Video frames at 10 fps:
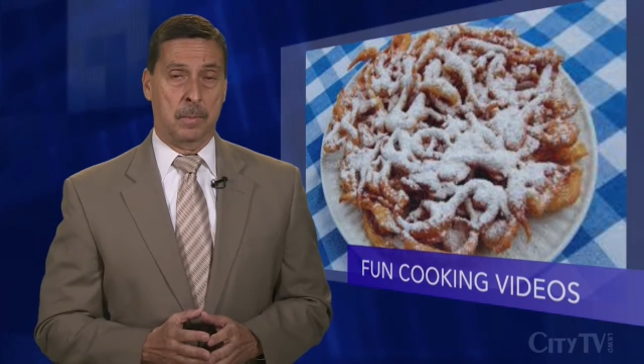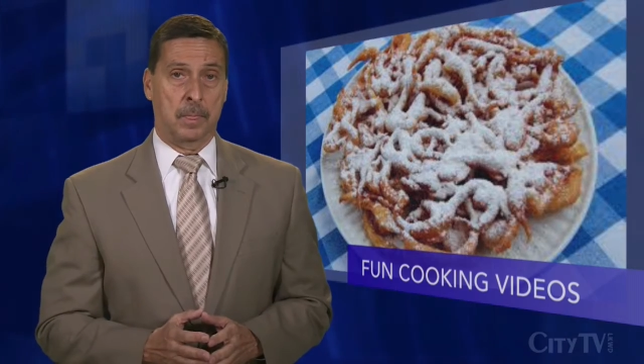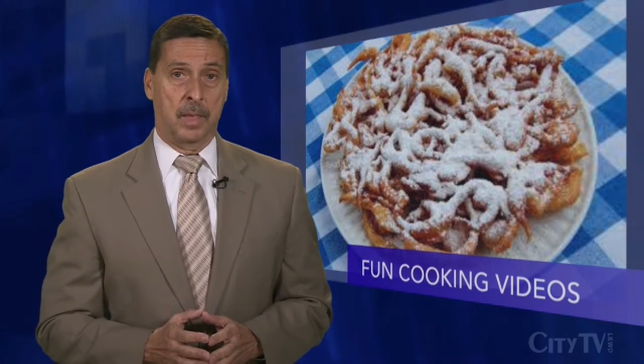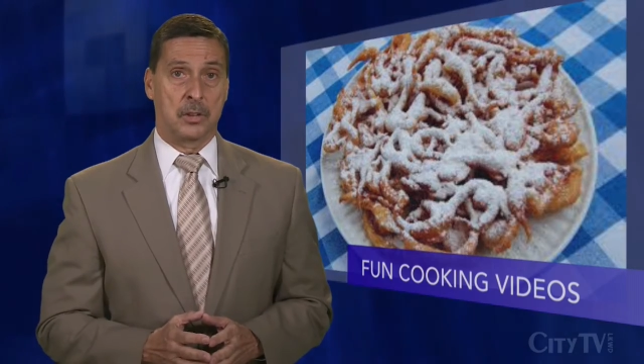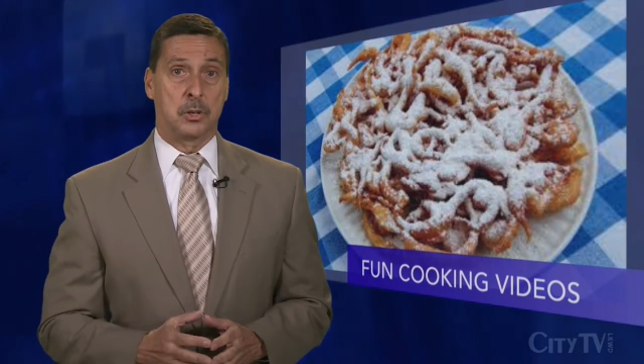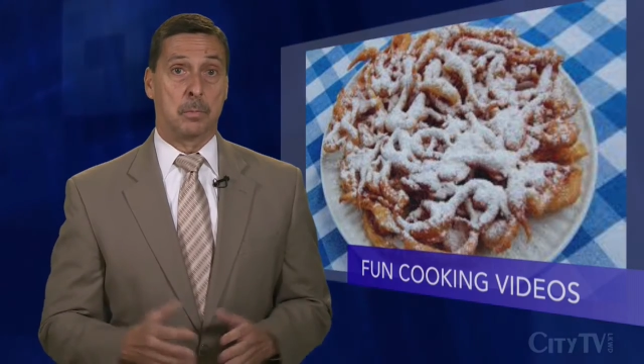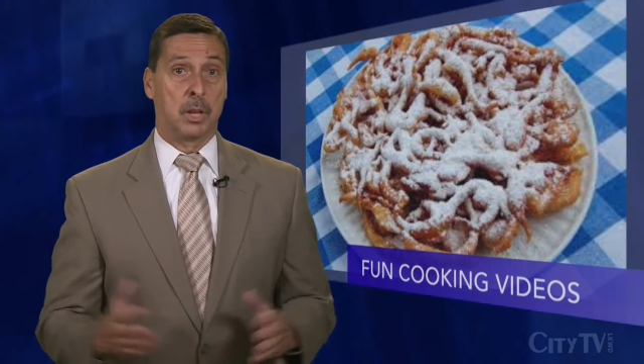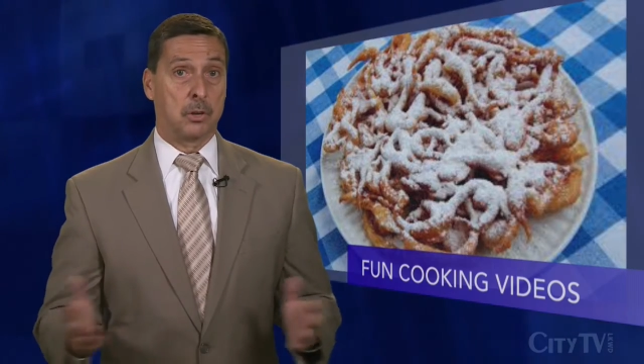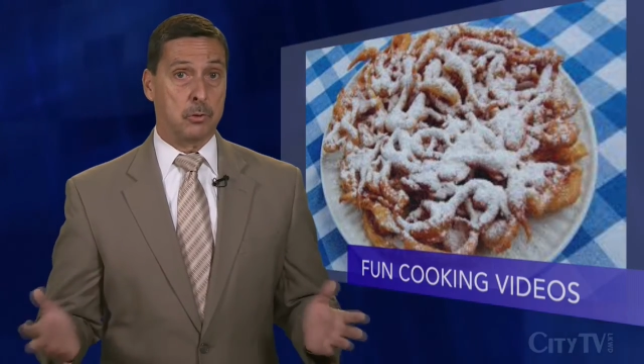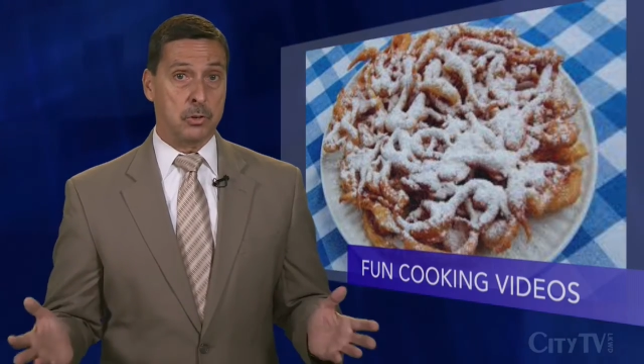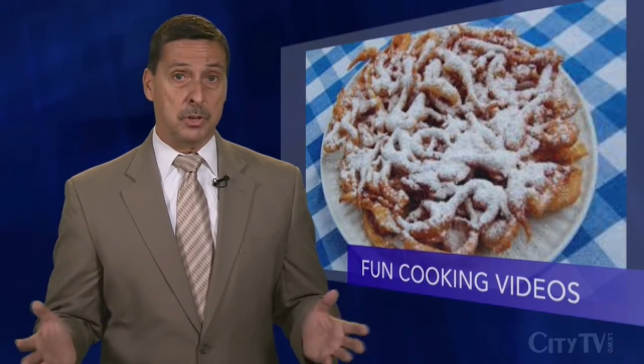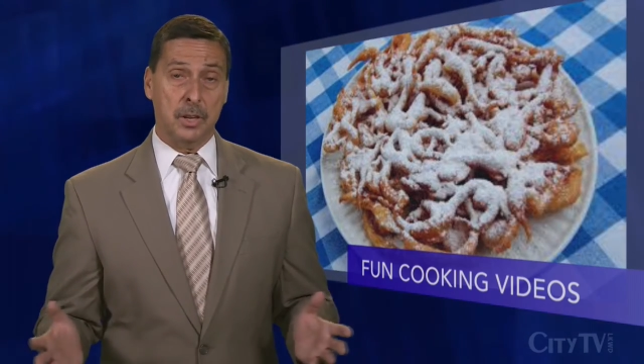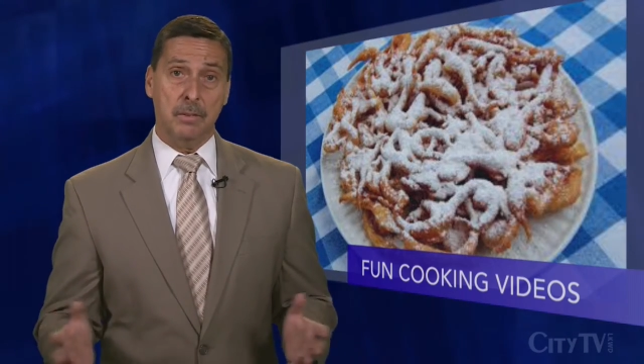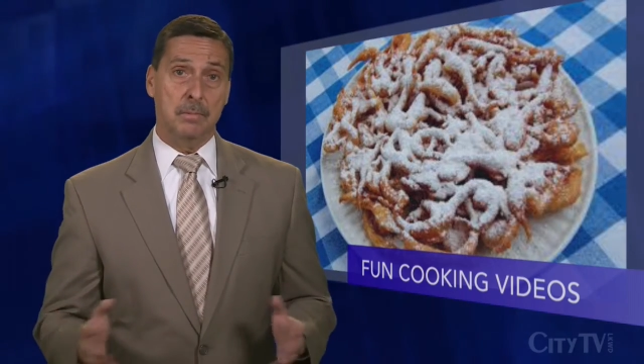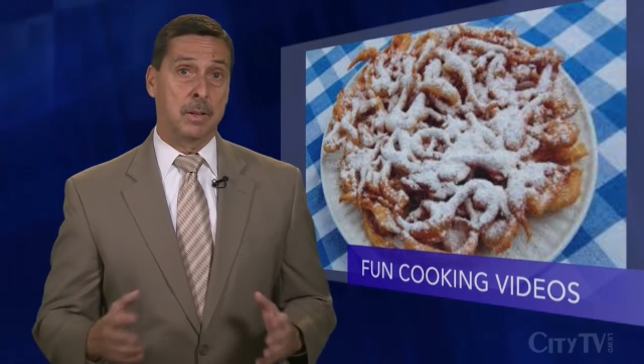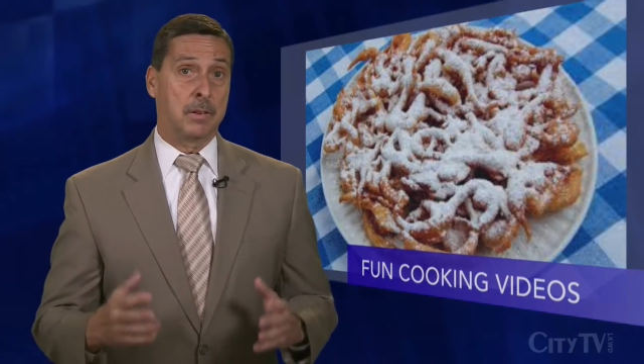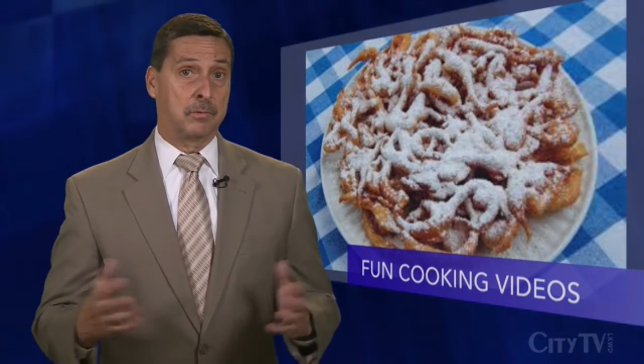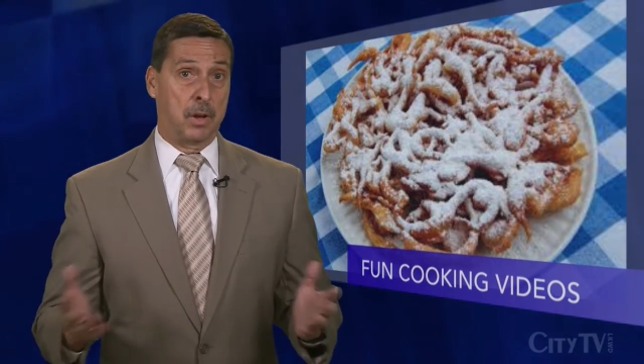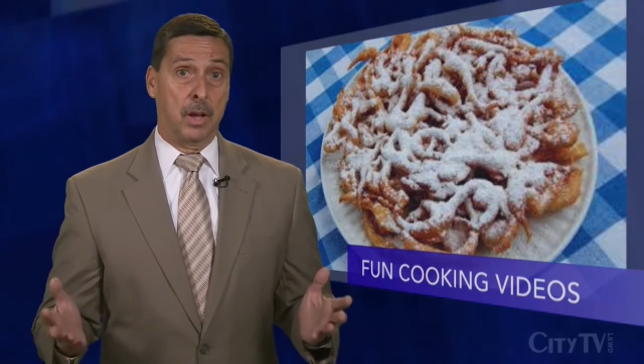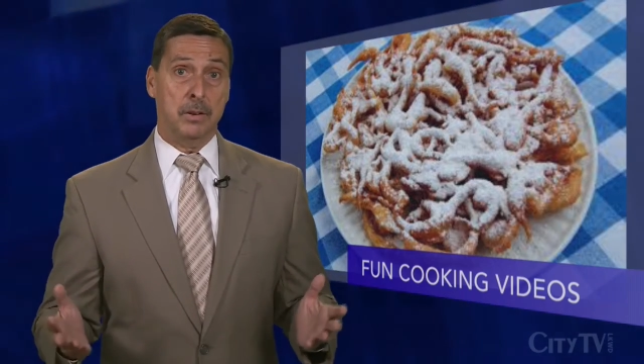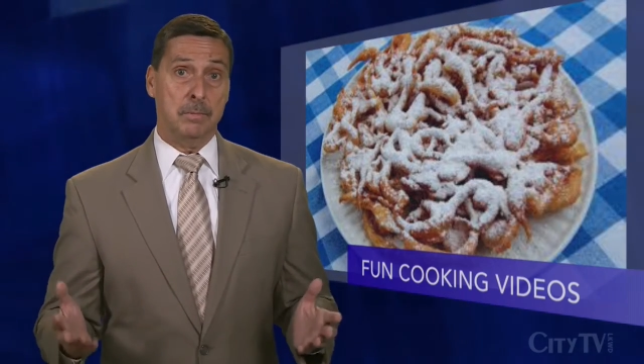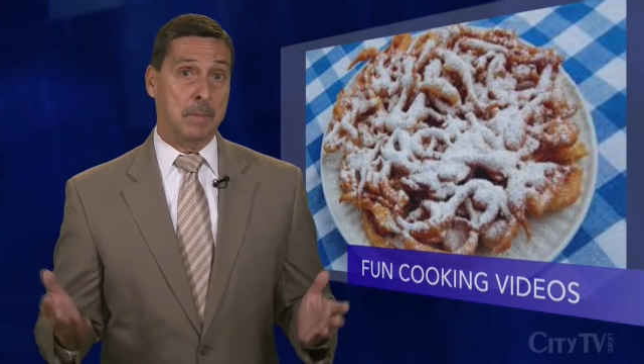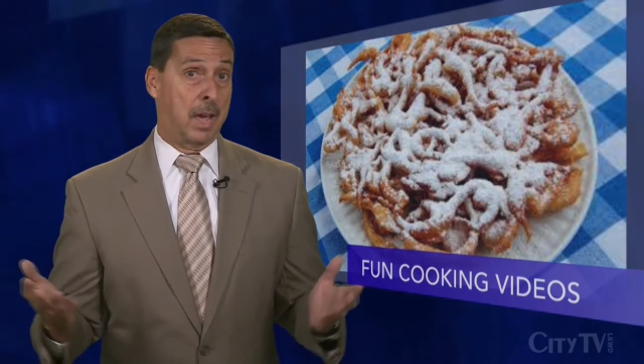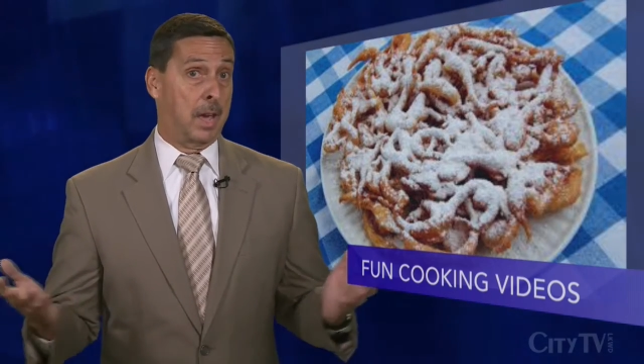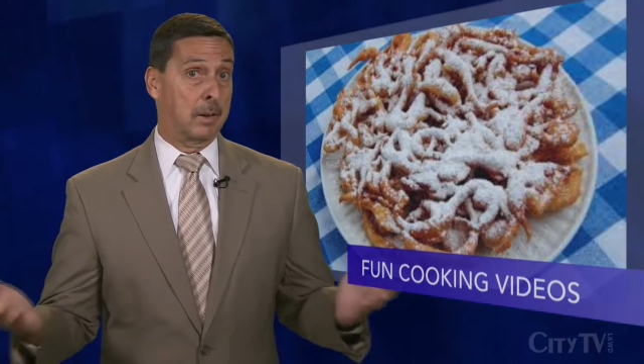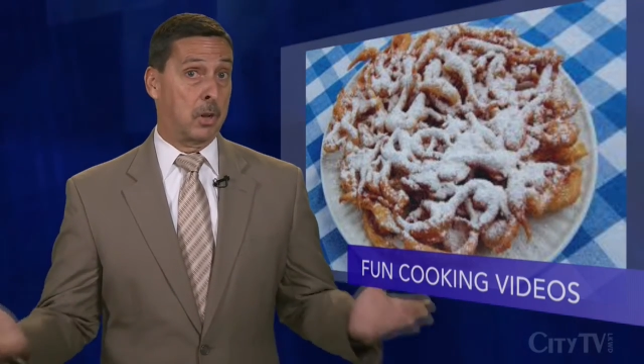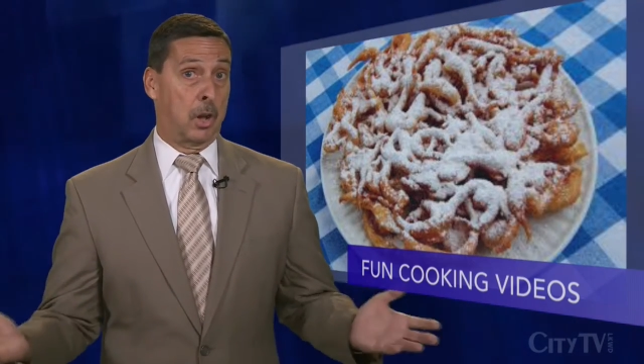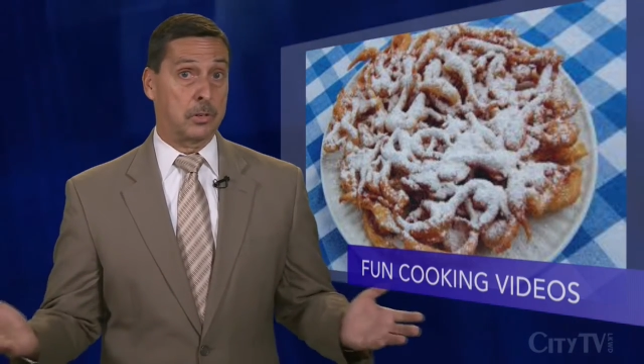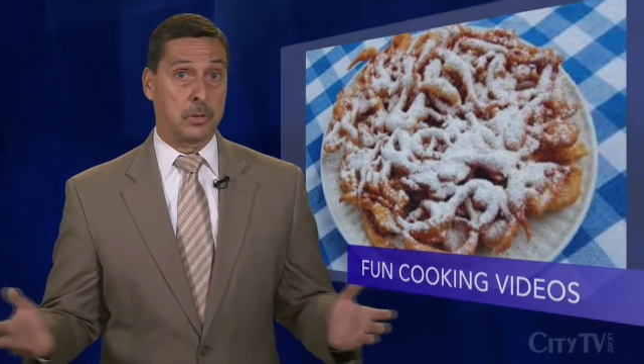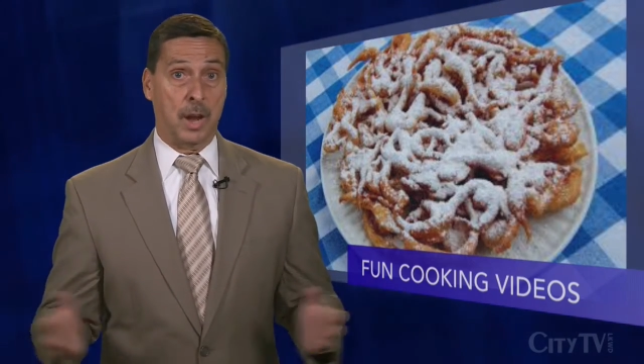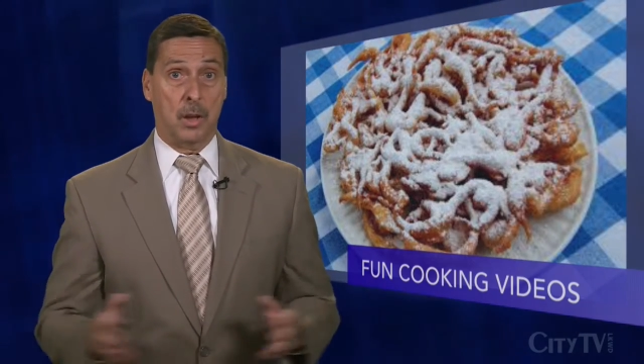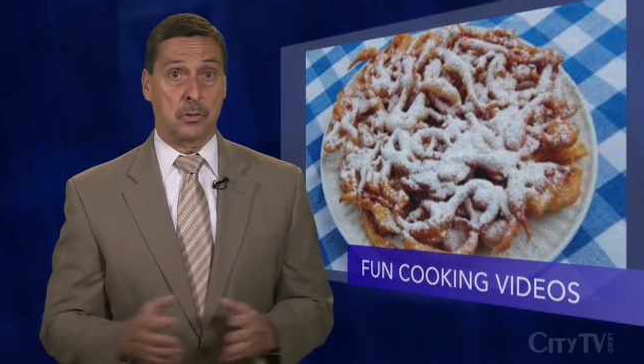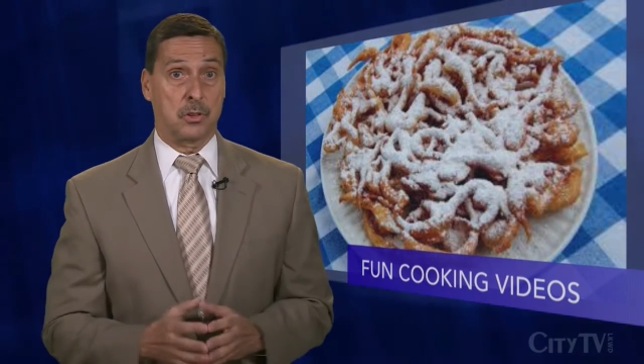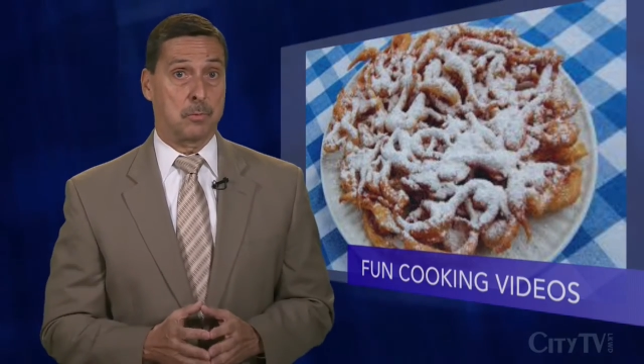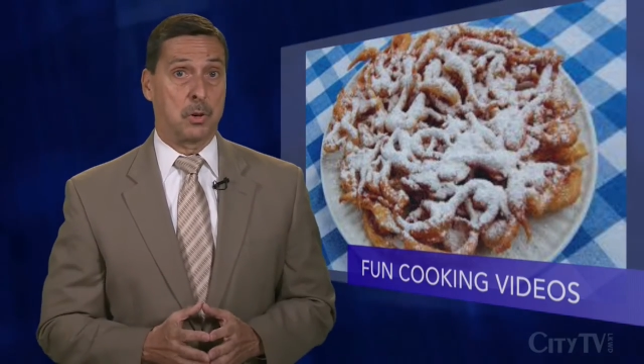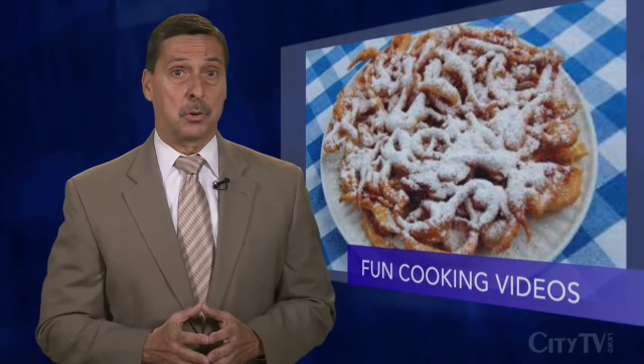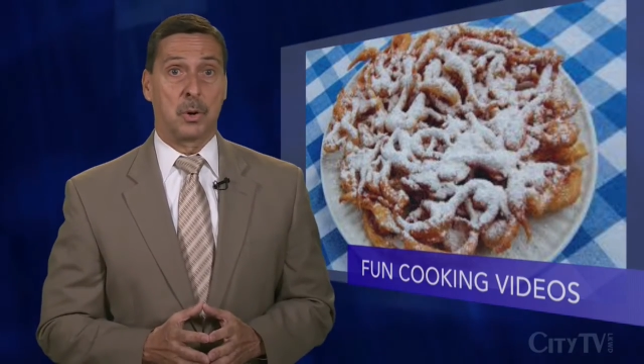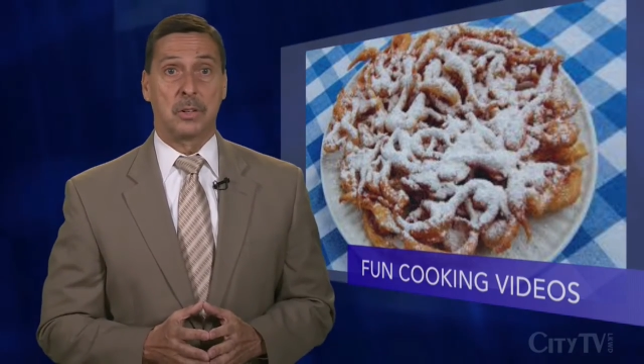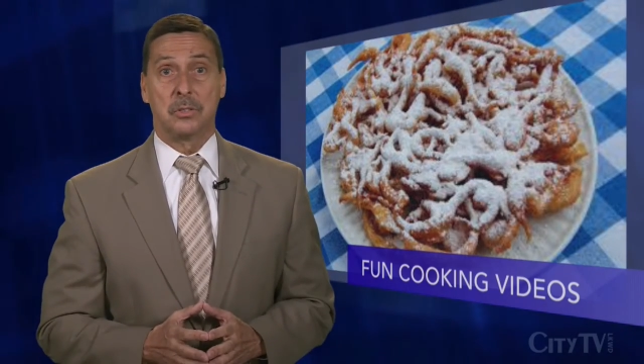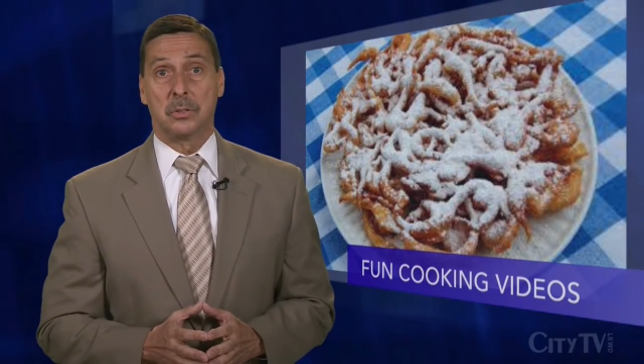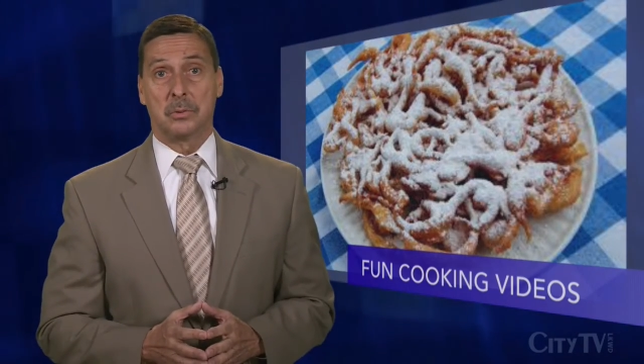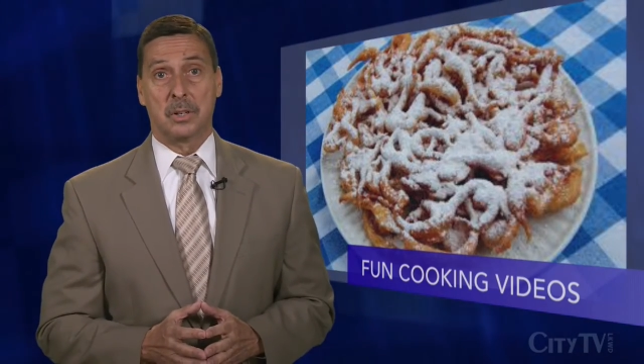That should be interesting, fun, and cause your house to smell great too.